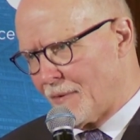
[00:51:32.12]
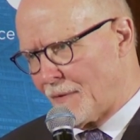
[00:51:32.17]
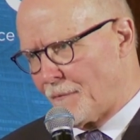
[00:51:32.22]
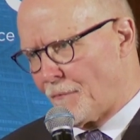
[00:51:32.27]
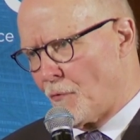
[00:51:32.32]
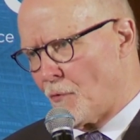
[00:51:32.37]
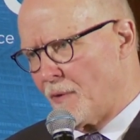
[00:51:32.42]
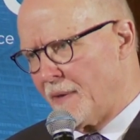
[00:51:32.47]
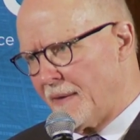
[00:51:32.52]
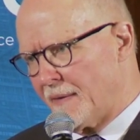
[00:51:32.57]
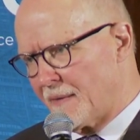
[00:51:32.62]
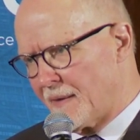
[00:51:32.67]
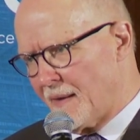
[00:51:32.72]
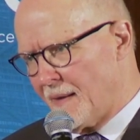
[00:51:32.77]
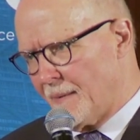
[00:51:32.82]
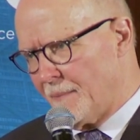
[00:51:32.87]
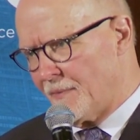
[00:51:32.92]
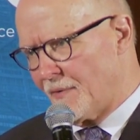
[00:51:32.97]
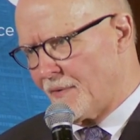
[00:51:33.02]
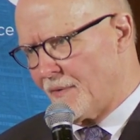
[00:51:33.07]
40
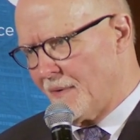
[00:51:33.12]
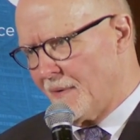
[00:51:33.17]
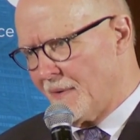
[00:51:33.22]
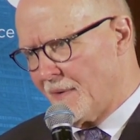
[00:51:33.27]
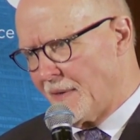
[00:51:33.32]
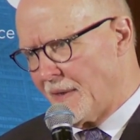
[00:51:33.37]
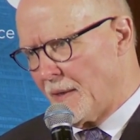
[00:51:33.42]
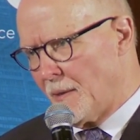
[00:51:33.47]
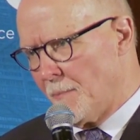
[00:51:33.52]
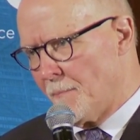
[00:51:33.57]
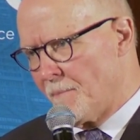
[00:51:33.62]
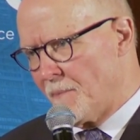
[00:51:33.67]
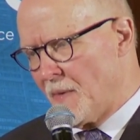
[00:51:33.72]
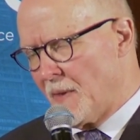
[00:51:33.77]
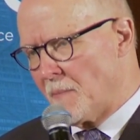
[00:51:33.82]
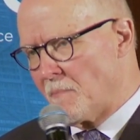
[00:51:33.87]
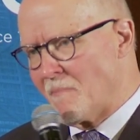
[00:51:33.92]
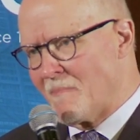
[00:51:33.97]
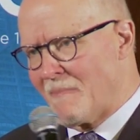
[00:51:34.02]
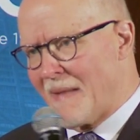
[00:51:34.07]
times, you know.
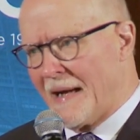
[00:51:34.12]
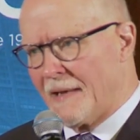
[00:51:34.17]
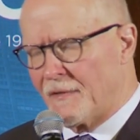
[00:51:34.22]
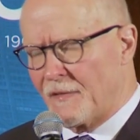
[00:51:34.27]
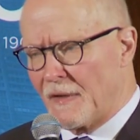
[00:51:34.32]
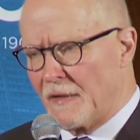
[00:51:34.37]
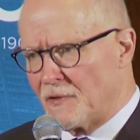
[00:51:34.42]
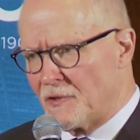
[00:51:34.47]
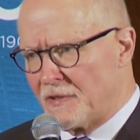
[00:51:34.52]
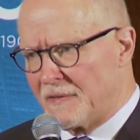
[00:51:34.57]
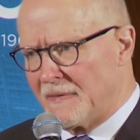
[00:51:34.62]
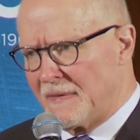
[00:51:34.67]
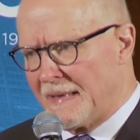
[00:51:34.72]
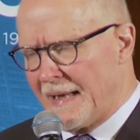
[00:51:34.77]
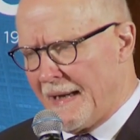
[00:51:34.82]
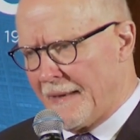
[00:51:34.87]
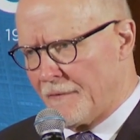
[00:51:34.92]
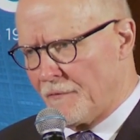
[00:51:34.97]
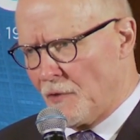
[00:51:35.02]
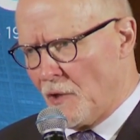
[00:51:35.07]
My son
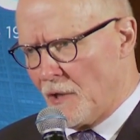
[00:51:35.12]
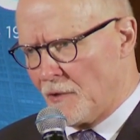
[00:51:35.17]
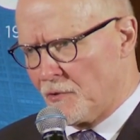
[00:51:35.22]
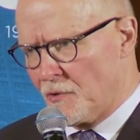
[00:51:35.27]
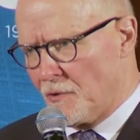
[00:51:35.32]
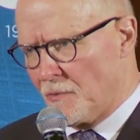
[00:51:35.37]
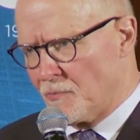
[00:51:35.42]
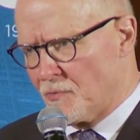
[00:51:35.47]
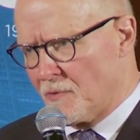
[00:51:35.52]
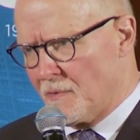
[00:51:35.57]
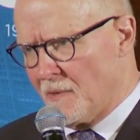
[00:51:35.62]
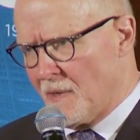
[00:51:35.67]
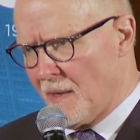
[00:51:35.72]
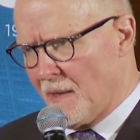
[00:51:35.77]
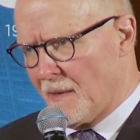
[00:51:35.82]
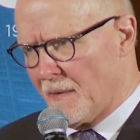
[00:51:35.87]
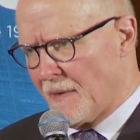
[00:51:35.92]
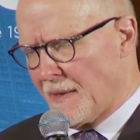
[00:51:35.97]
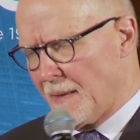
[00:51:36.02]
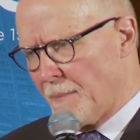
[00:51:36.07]
died of
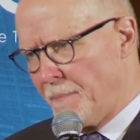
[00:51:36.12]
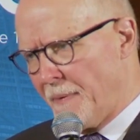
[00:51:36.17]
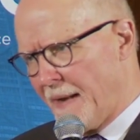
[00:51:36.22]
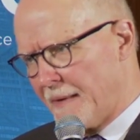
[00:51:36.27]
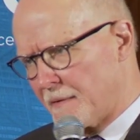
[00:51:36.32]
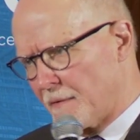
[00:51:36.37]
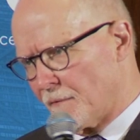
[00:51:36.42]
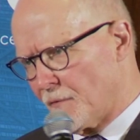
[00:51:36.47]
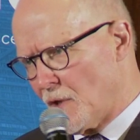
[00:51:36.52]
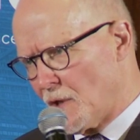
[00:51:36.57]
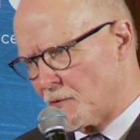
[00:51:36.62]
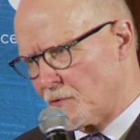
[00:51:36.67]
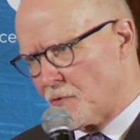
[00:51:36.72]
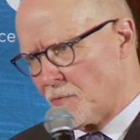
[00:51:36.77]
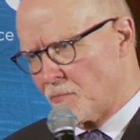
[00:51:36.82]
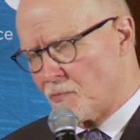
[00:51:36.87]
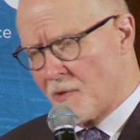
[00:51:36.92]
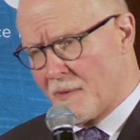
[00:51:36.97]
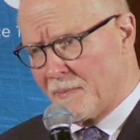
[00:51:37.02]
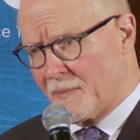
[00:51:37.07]
the impact of
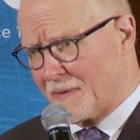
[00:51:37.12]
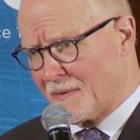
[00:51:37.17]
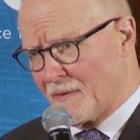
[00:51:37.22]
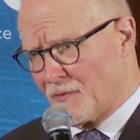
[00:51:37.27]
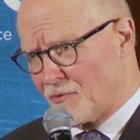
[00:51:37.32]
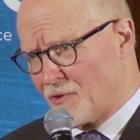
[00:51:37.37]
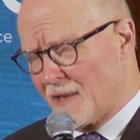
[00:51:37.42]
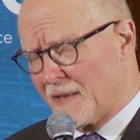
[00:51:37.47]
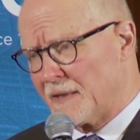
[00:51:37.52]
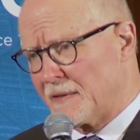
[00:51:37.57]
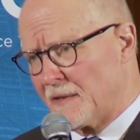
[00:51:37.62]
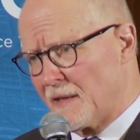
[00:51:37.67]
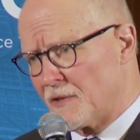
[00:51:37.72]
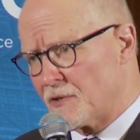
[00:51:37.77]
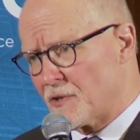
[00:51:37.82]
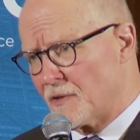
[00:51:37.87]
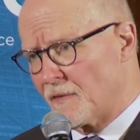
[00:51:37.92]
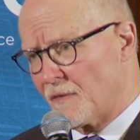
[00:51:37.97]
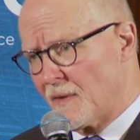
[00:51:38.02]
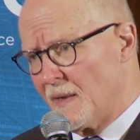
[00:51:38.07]
long-term drug
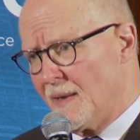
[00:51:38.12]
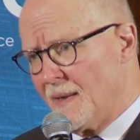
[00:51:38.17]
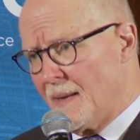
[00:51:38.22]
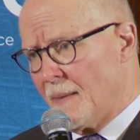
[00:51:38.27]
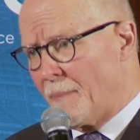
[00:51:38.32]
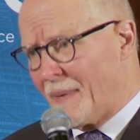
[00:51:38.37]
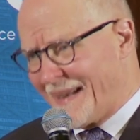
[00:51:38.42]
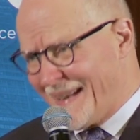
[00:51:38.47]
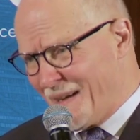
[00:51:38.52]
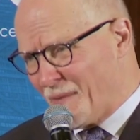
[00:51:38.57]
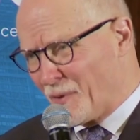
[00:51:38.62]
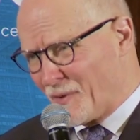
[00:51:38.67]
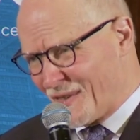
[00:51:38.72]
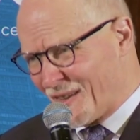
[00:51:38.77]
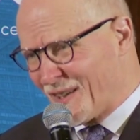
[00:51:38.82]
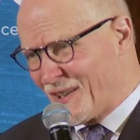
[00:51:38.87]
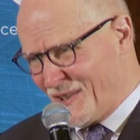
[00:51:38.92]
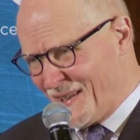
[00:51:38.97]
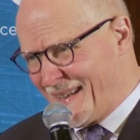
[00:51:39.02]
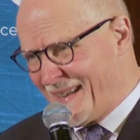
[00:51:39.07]
addictions, but he was
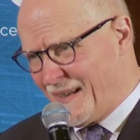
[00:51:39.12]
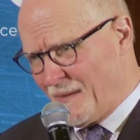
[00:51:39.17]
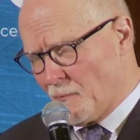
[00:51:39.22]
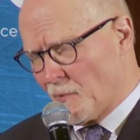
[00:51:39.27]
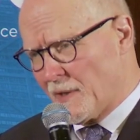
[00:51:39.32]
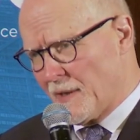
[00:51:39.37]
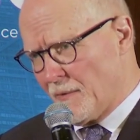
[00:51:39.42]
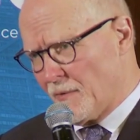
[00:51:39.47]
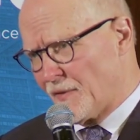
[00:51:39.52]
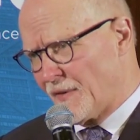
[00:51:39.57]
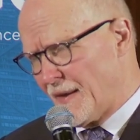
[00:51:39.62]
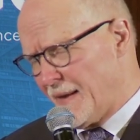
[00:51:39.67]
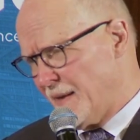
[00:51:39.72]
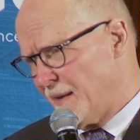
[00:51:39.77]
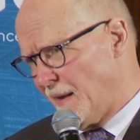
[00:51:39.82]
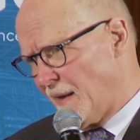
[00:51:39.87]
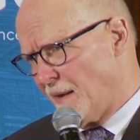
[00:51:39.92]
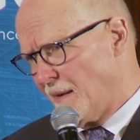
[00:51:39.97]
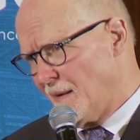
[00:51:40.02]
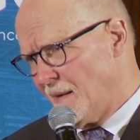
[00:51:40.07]
clean when he was
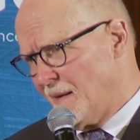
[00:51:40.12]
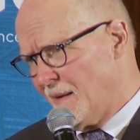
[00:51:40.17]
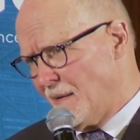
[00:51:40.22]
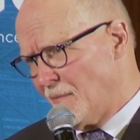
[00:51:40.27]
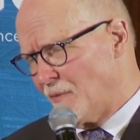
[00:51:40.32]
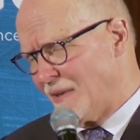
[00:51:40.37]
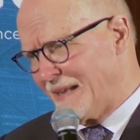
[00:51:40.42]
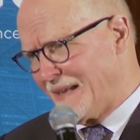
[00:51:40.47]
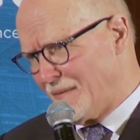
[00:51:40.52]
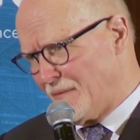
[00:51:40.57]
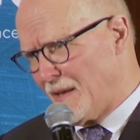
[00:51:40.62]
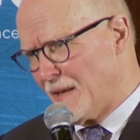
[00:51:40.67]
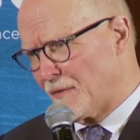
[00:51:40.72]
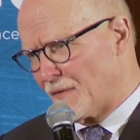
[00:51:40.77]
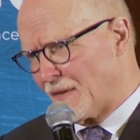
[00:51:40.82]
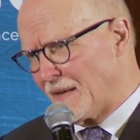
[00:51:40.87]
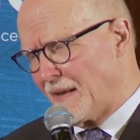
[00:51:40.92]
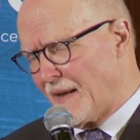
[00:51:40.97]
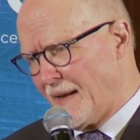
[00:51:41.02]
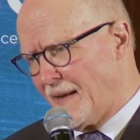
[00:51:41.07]
Haiti, when he
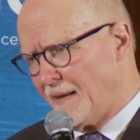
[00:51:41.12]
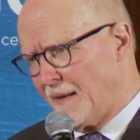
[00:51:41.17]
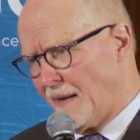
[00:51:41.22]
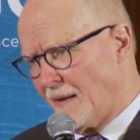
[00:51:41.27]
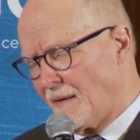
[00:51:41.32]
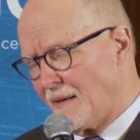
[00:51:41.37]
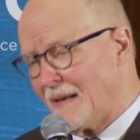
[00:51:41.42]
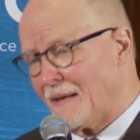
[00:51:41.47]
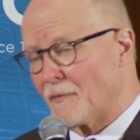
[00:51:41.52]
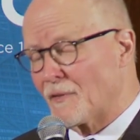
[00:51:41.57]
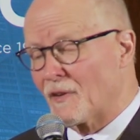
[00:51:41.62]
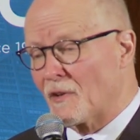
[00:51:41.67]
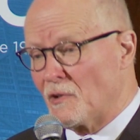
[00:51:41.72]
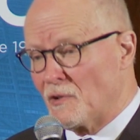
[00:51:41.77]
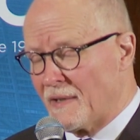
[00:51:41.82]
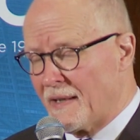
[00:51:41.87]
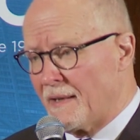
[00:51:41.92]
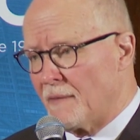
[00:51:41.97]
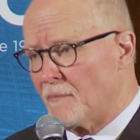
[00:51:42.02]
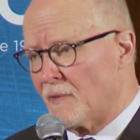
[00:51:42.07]
was in Haiti. He was
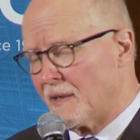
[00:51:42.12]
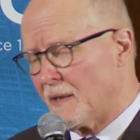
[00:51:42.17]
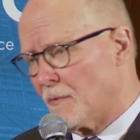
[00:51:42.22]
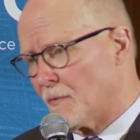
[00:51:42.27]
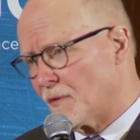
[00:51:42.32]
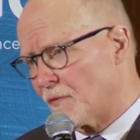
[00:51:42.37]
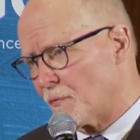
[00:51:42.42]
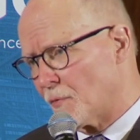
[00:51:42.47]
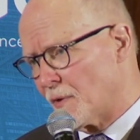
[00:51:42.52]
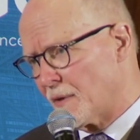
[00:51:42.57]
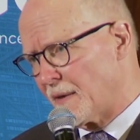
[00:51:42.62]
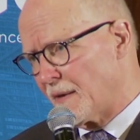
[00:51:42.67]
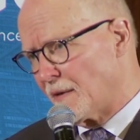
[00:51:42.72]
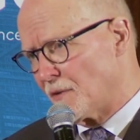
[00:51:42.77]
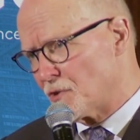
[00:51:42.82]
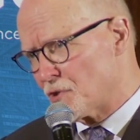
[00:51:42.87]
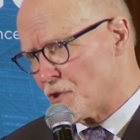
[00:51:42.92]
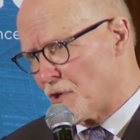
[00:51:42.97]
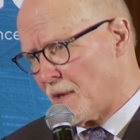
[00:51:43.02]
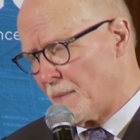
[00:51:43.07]
clean when he was working
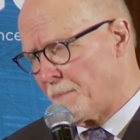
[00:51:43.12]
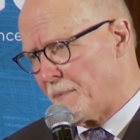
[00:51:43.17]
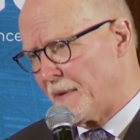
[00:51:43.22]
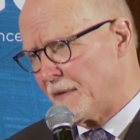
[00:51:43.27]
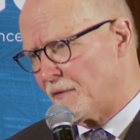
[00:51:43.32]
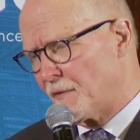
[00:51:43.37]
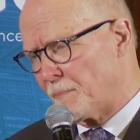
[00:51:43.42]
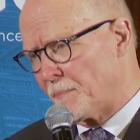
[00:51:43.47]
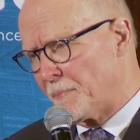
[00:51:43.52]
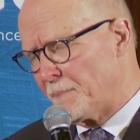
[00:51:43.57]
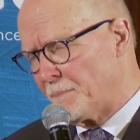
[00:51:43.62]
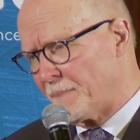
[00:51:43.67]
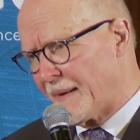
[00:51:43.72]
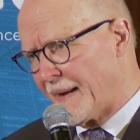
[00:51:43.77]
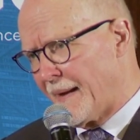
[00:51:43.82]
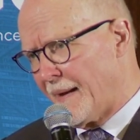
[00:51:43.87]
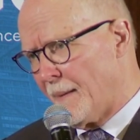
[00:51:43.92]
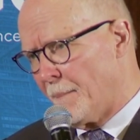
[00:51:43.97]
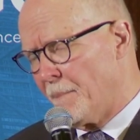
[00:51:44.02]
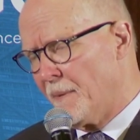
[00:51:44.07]
in Sean Penn's
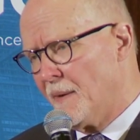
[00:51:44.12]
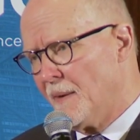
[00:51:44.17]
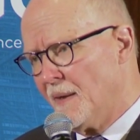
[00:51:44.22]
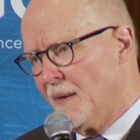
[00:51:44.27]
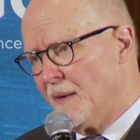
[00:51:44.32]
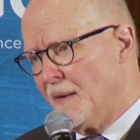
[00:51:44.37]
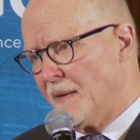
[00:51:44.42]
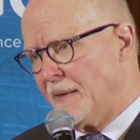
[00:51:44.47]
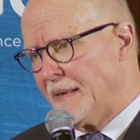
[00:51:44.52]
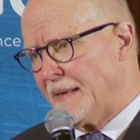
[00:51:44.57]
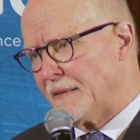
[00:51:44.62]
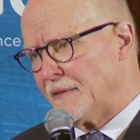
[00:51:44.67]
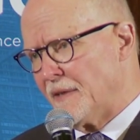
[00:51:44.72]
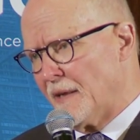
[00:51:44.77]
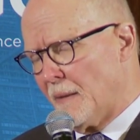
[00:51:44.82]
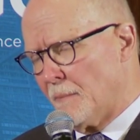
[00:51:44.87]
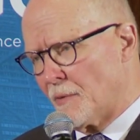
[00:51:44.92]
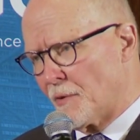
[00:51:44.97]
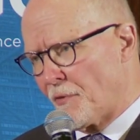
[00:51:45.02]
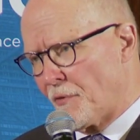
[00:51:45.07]
camp in
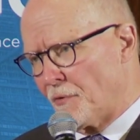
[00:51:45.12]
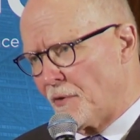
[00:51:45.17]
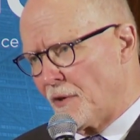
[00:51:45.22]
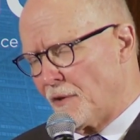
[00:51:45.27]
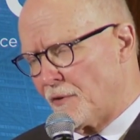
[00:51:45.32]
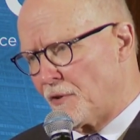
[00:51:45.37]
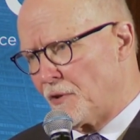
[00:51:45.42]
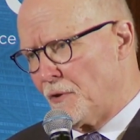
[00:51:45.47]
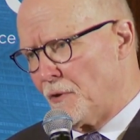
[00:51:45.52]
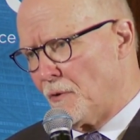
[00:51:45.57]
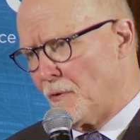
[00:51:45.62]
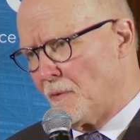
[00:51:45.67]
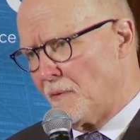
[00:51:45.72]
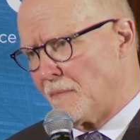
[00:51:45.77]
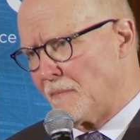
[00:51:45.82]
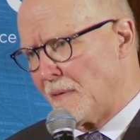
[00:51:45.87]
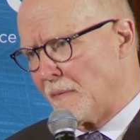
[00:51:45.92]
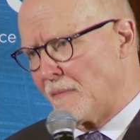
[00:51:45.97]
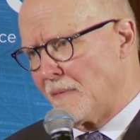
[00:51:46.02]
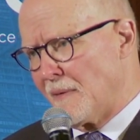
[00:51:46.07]
Delma
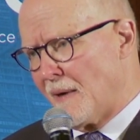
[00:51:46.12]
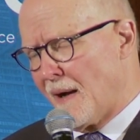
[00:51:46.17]
32.